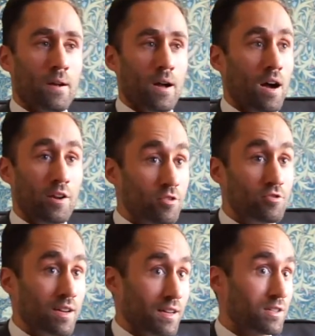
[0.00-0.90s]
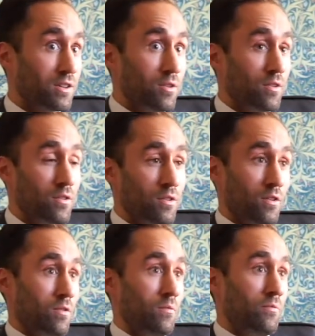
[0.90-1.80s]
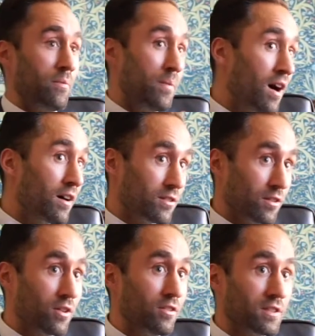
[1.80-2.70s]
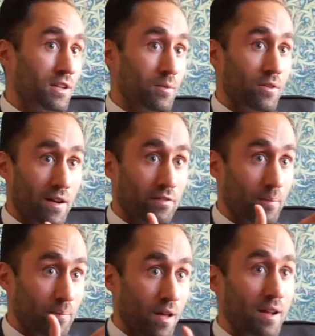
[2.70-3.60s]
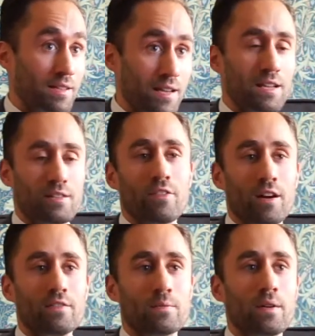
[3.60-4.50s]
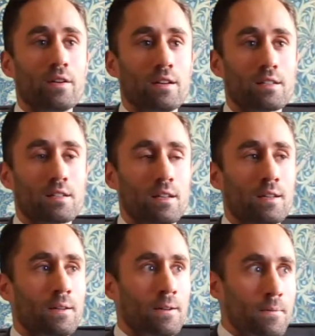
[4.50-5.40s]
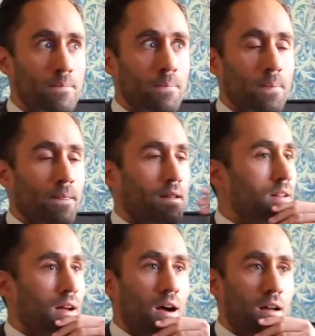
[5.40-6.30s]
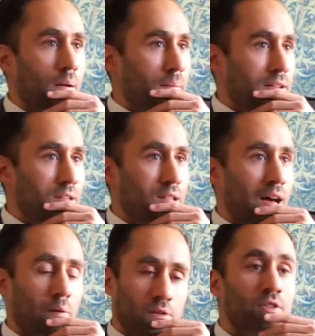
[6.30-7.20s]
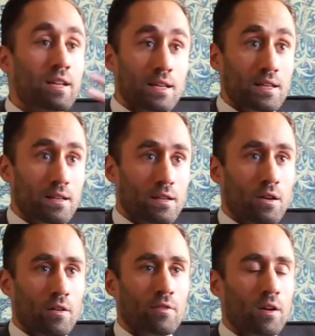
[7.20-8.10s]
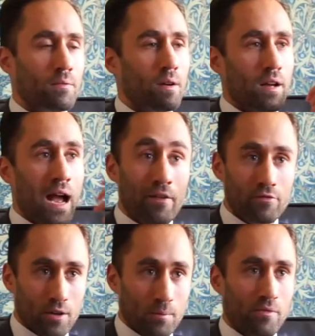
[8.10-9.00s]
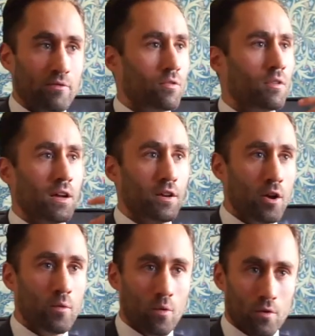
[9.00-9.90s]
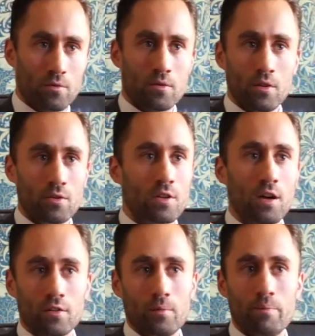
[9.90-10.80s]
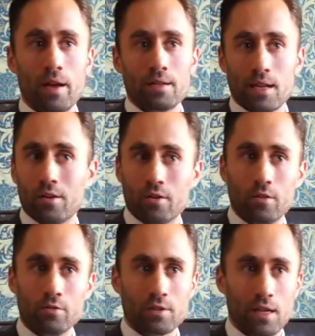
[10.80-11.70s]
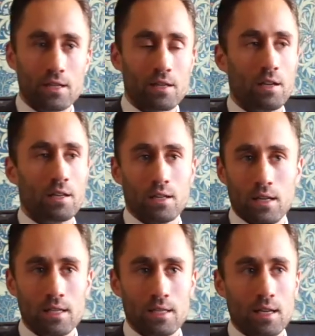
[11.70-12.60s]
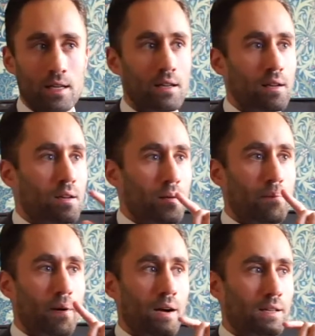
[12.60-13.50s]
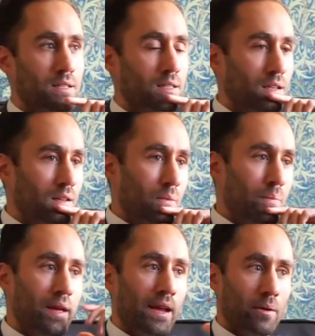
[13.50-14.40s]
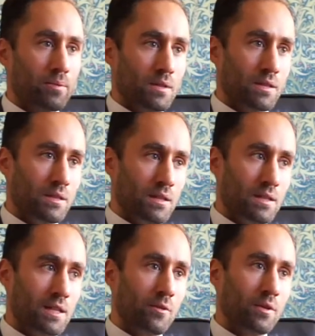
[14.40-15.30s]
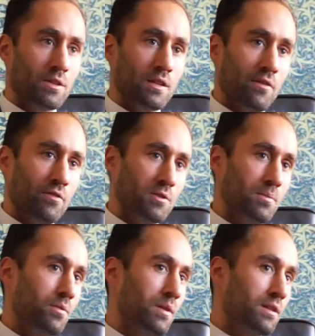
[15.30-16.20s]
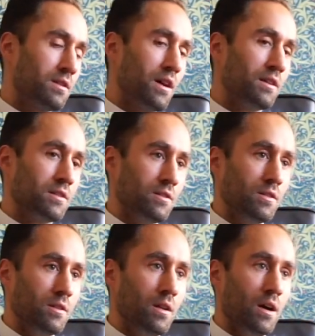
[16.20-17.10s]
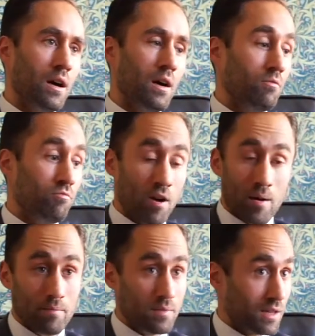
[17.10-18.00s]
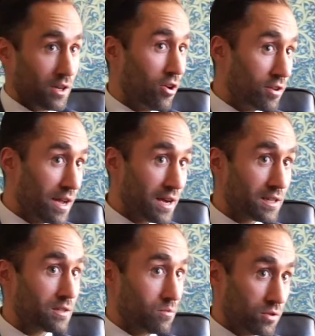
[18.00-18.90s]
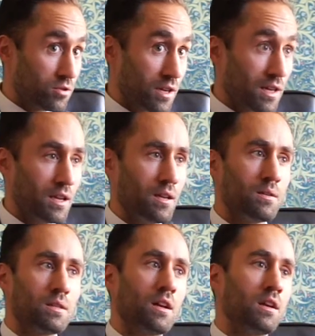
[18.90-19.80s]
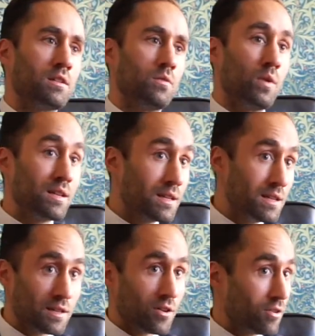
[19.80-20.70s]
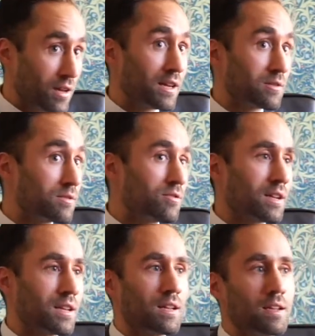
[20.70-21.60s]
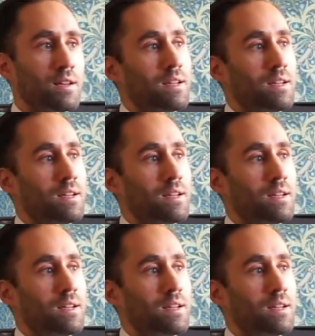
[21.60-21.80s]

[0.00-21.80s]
I don't drink, so for part of the contest where you have to blind taste 5 spirits, I mean, that was tricky. I have drunk before and I know what certain base alcohols taste like easily, but being able to distinguish the difference between certain rums and cognacs was tricky, certain whiskies and cognacs was tricky.